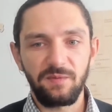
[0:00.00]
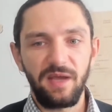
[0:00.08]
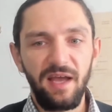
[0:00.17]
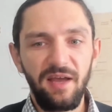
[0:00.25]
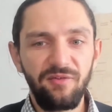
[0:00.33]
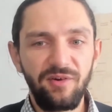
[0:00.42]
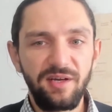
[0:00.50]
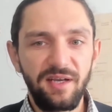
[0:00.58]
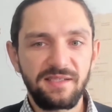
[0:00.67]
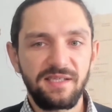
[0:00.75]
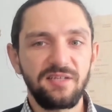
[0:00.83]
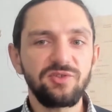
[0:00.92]

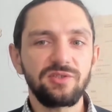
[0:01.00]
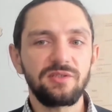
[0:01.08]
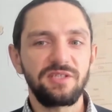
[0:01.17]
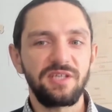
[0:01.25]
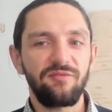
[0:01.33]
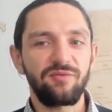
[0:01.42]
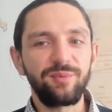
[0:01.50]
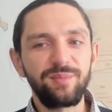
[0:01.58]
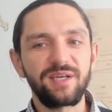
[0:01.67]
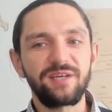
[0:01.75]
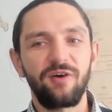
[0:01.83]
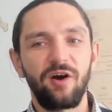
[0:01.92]
Essentially every
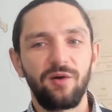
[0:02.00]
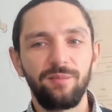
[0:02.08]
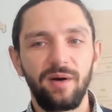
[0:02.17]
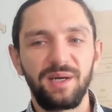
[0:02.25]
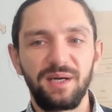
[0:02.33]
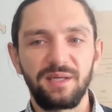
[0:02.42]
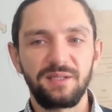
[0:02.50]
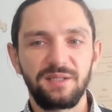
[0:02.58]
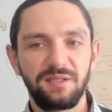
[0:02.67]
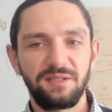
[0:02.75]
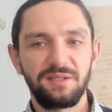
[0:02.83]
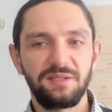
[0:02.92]
big pharma
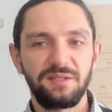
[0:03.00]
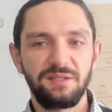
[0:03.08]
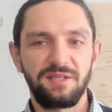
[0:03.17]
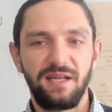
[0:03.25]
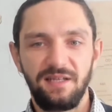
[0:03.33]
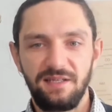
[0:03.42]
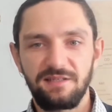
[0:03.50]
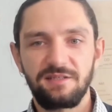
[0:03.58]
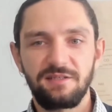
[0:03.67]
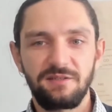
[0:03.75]
that